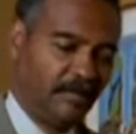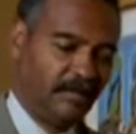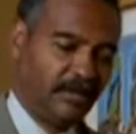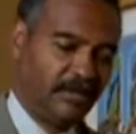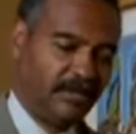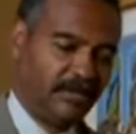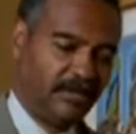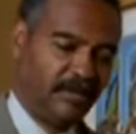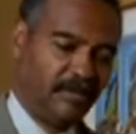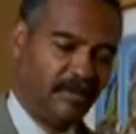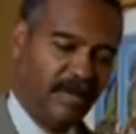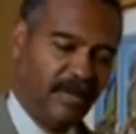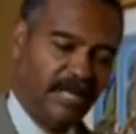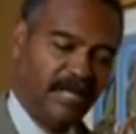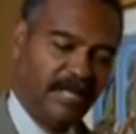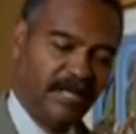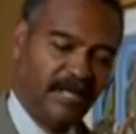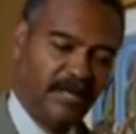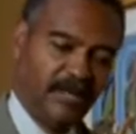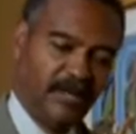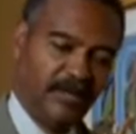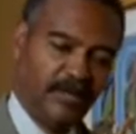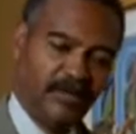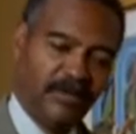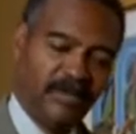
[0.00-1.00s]
But you might
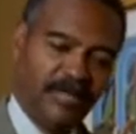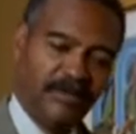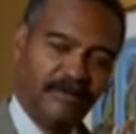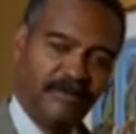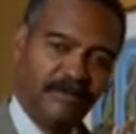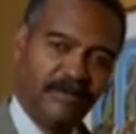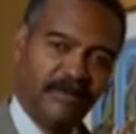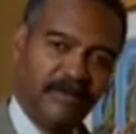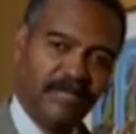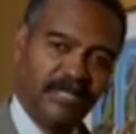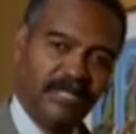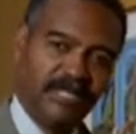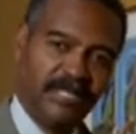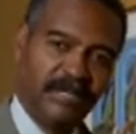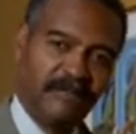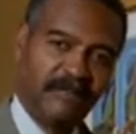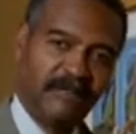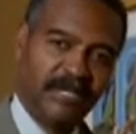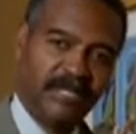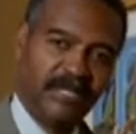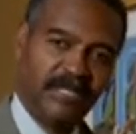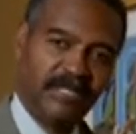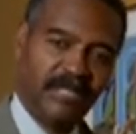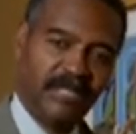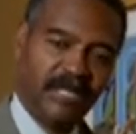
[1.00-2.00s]
note that from the
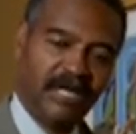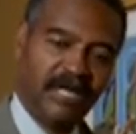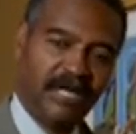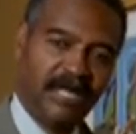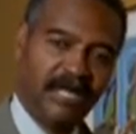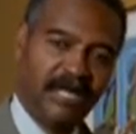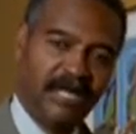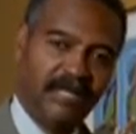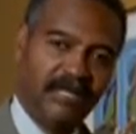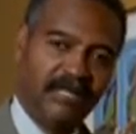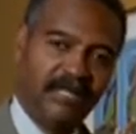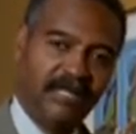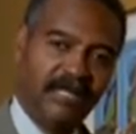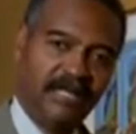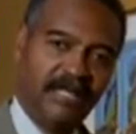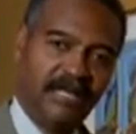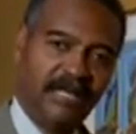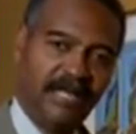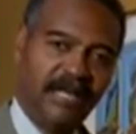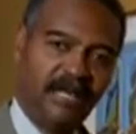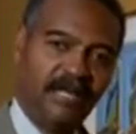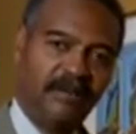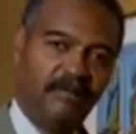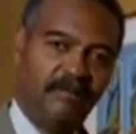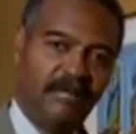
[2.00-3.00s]
70s on, he
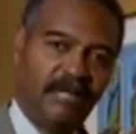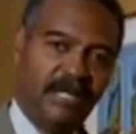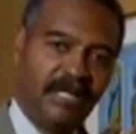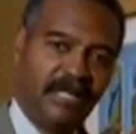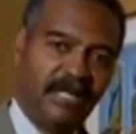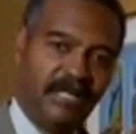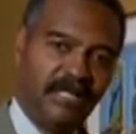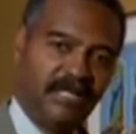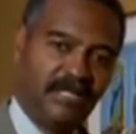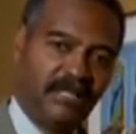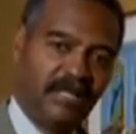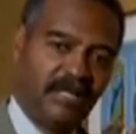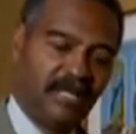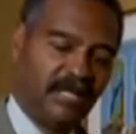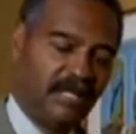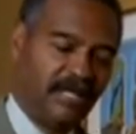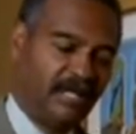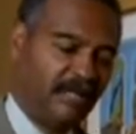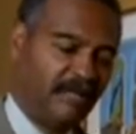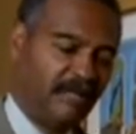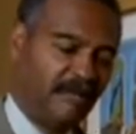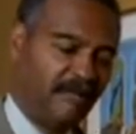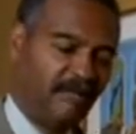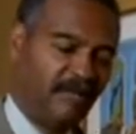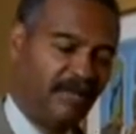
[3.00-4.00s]
had many
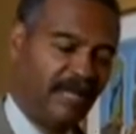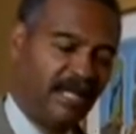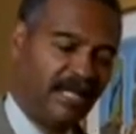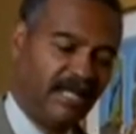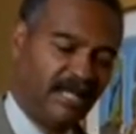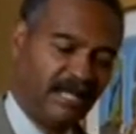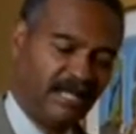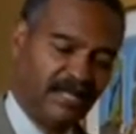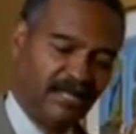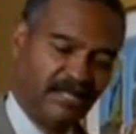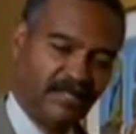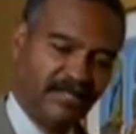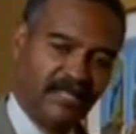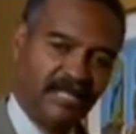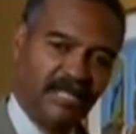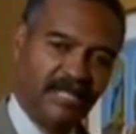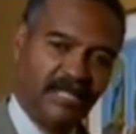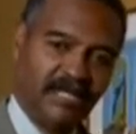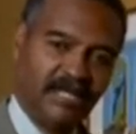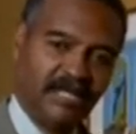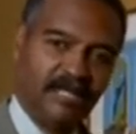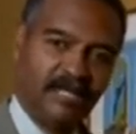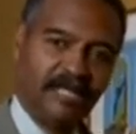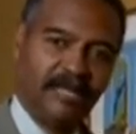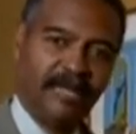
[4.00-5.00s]
uh, paintings
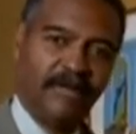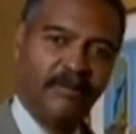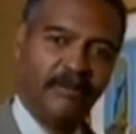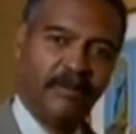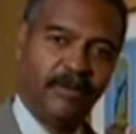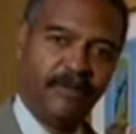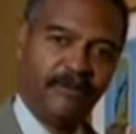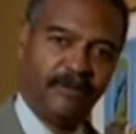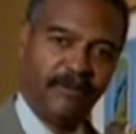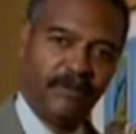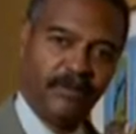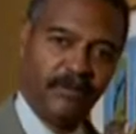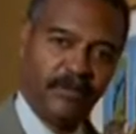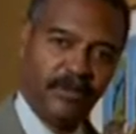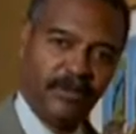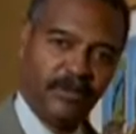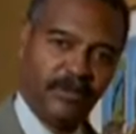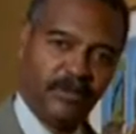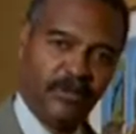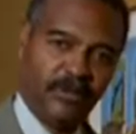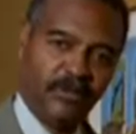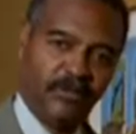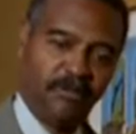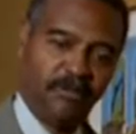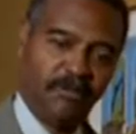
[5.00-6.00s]
that
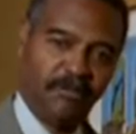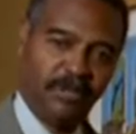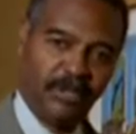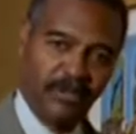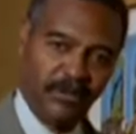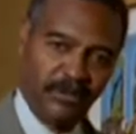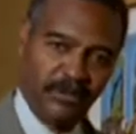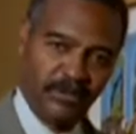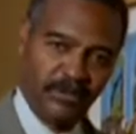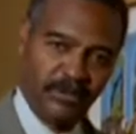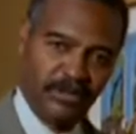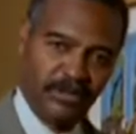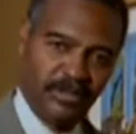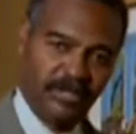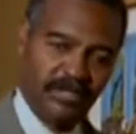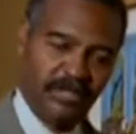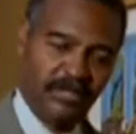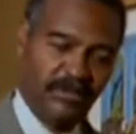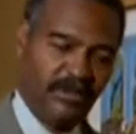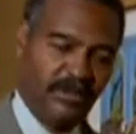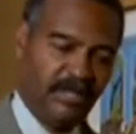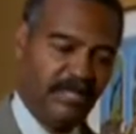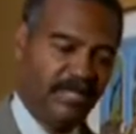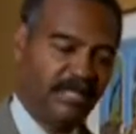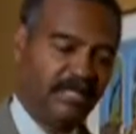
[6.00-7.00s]
referred to Builder
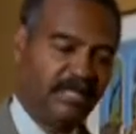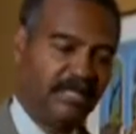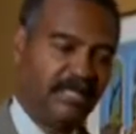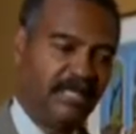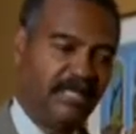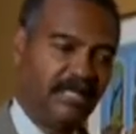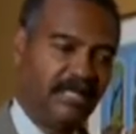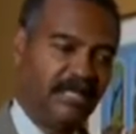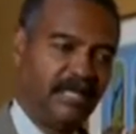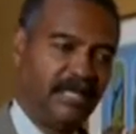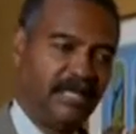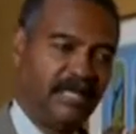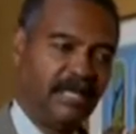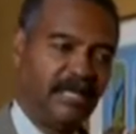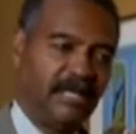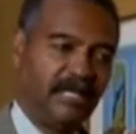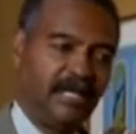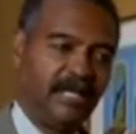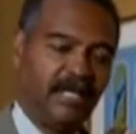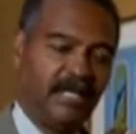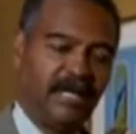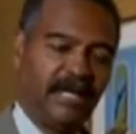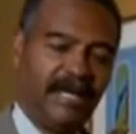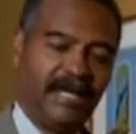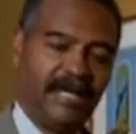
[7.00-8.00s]
series and uh,
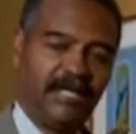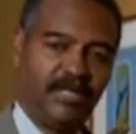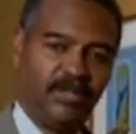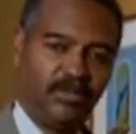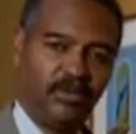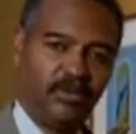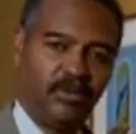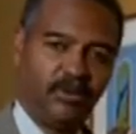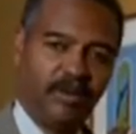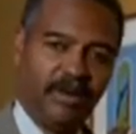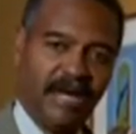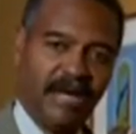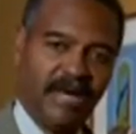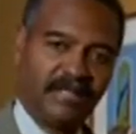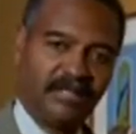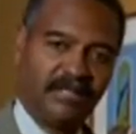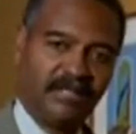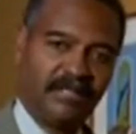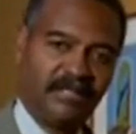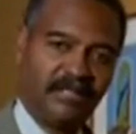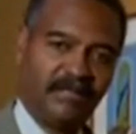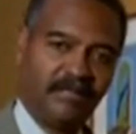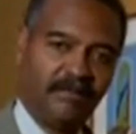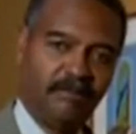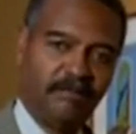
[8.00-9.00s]
had two
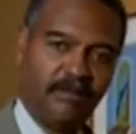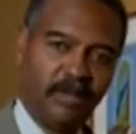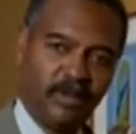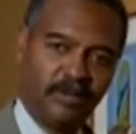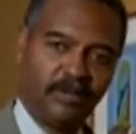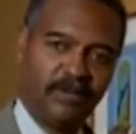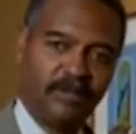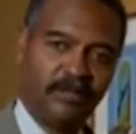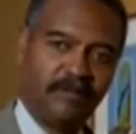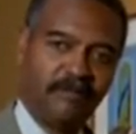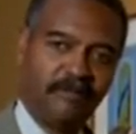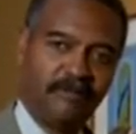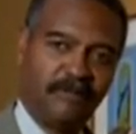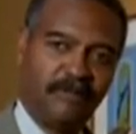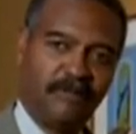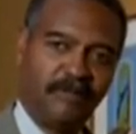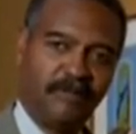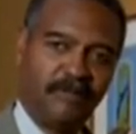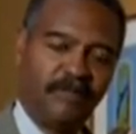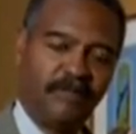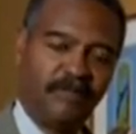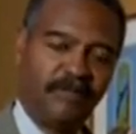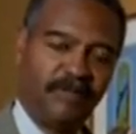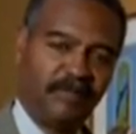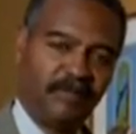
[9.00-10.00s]
boxes and most of the
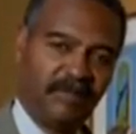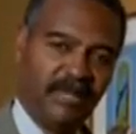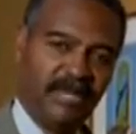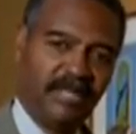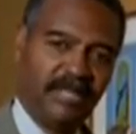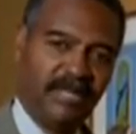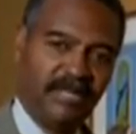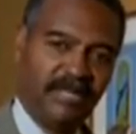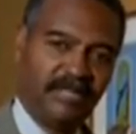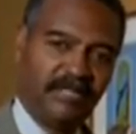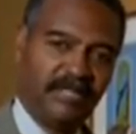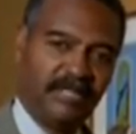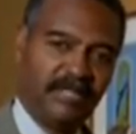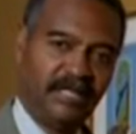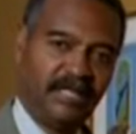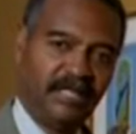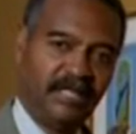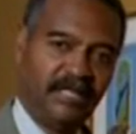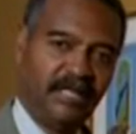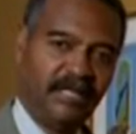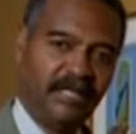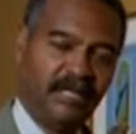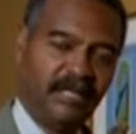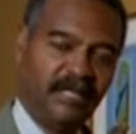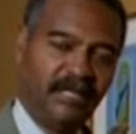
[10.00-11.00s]
paintings that
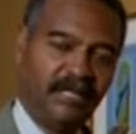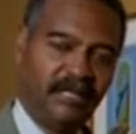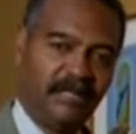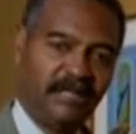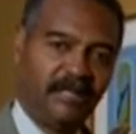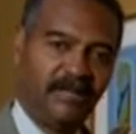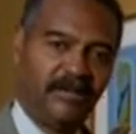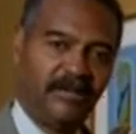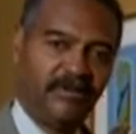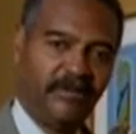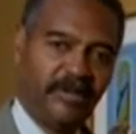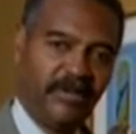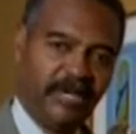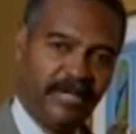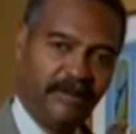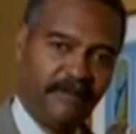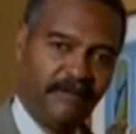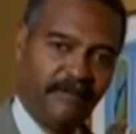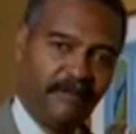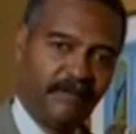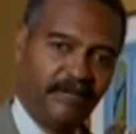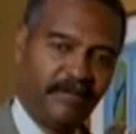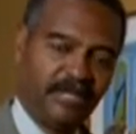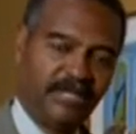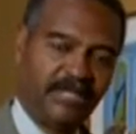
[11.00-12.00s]
he
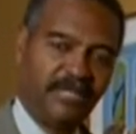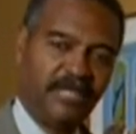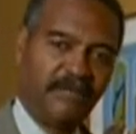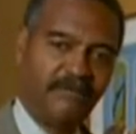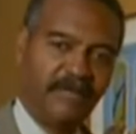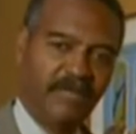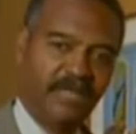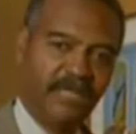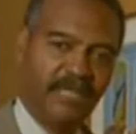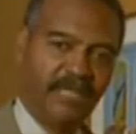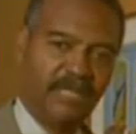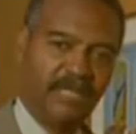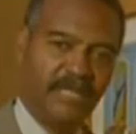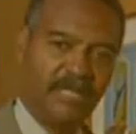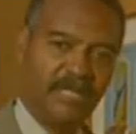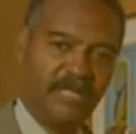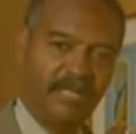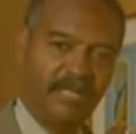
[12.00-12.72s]
created from the 70s